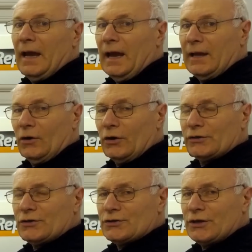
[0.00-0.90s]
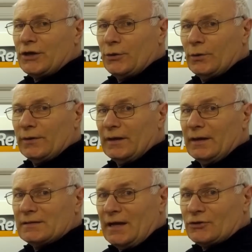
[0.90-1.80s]
In order to secure the
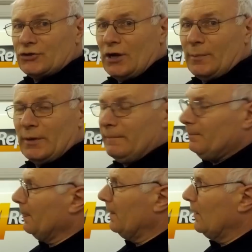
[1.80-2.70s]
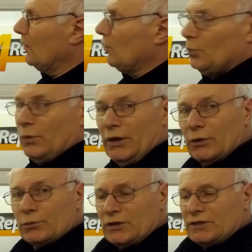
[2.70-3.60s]
Sash Jammer, we
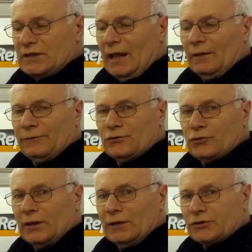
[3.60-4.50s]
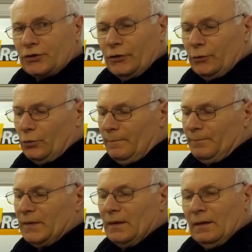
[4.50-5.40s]
use a self-drill screw.
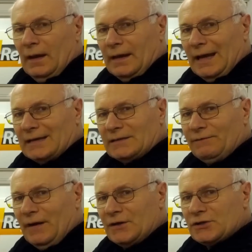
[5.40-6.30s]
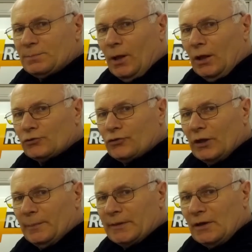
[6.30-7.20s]
It has a very small
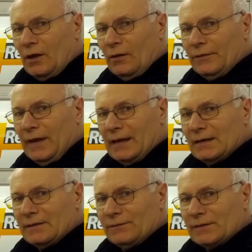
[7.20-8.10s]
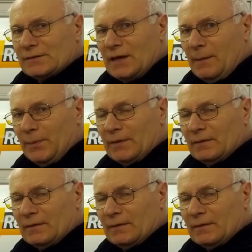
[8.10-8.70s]
drill bit on the end of the tip,